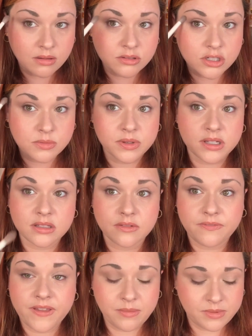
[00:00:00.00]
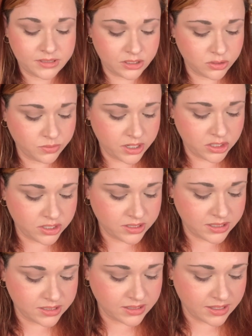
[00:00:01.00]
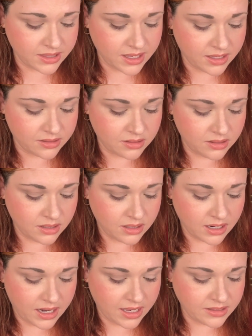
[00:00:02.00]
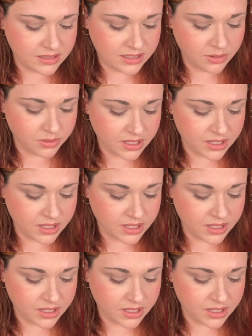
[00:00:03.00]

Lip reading: just because of family situations, things like that I had to deal with.